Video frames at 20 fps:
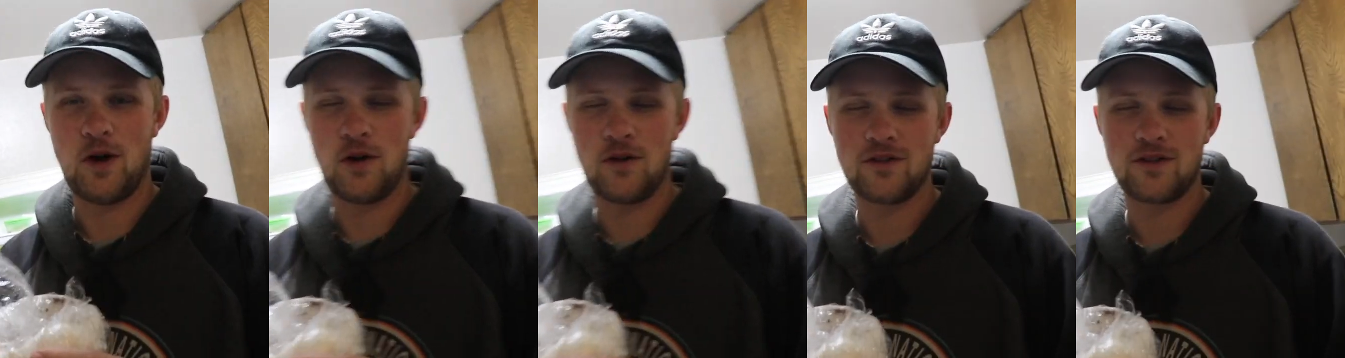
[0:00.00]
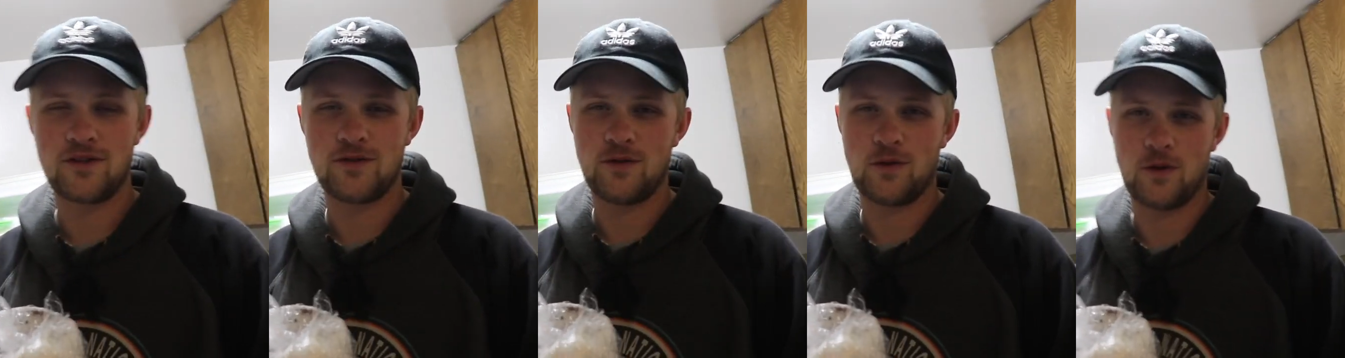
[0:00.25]

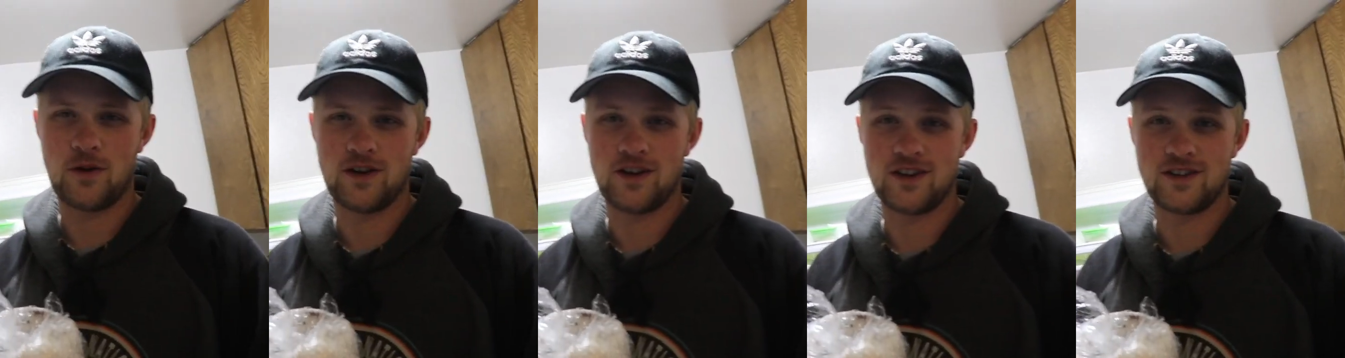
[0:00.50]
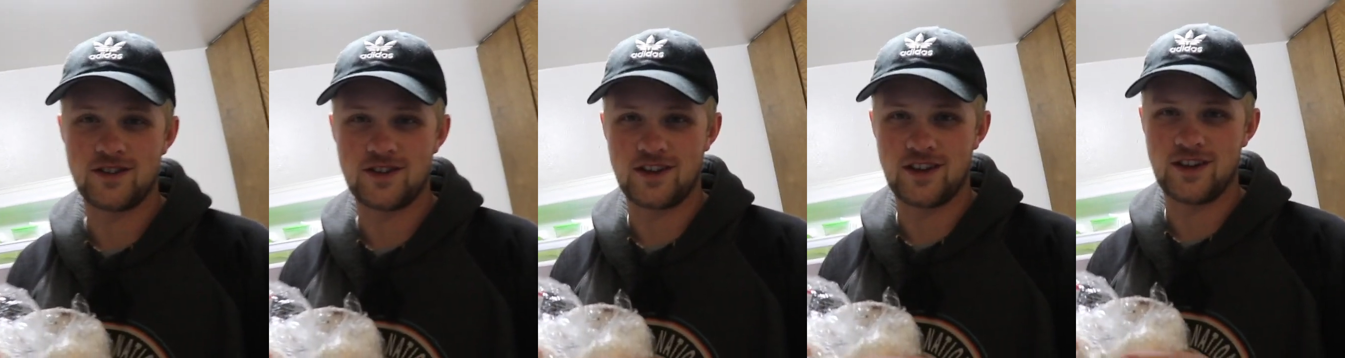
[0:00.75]
over four
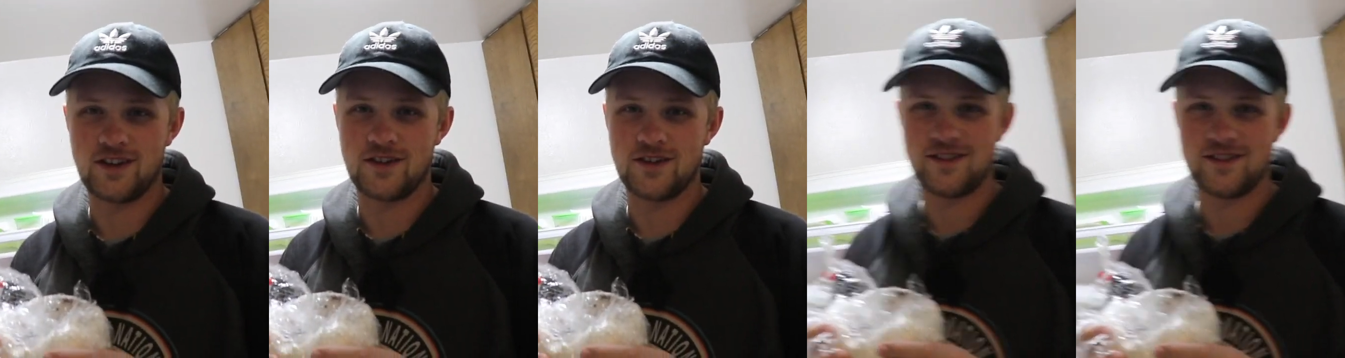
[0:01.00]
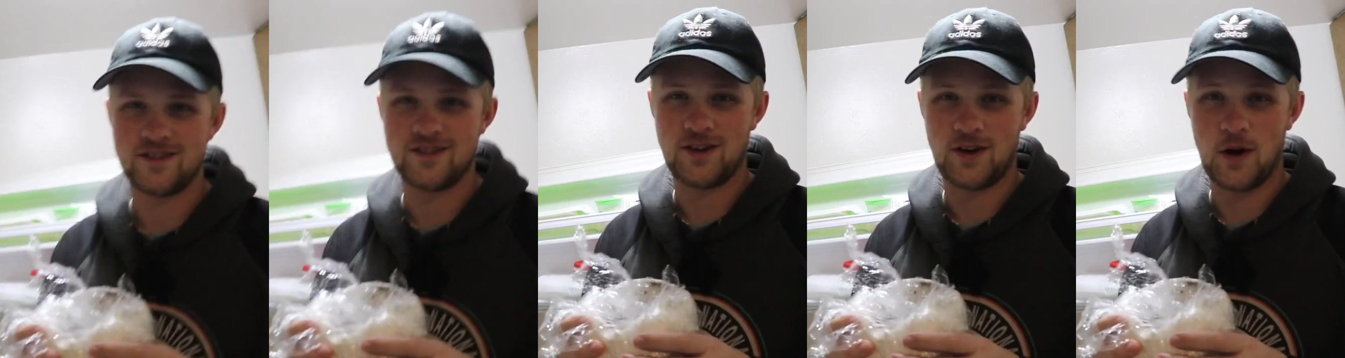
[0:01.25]
years ago.
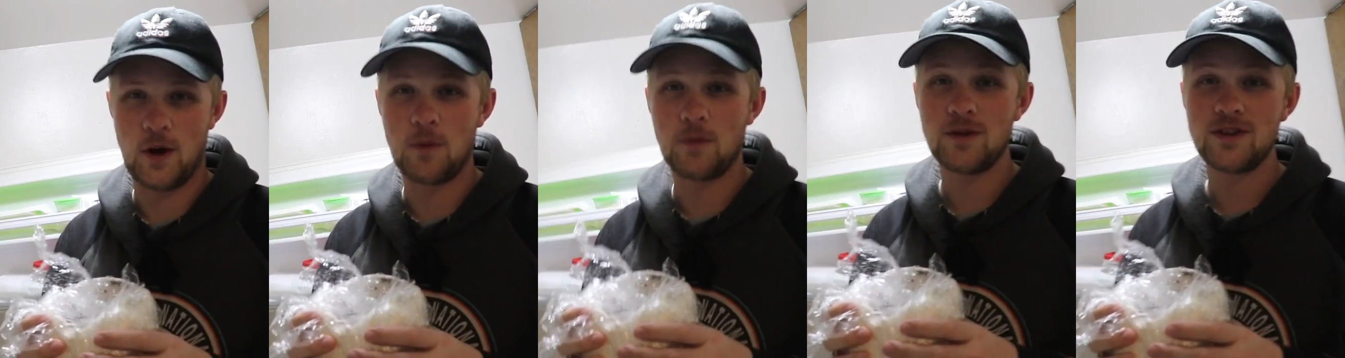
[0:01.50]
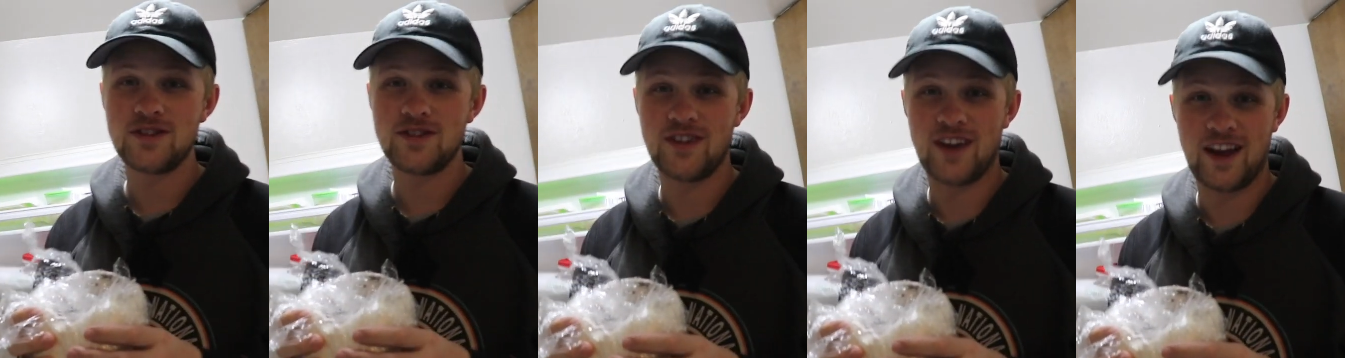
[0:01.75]

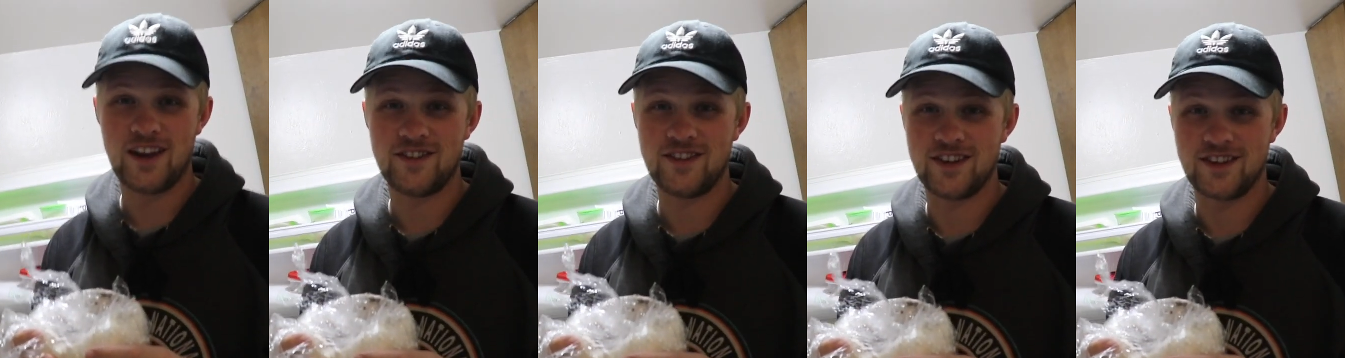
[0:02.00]
Almost five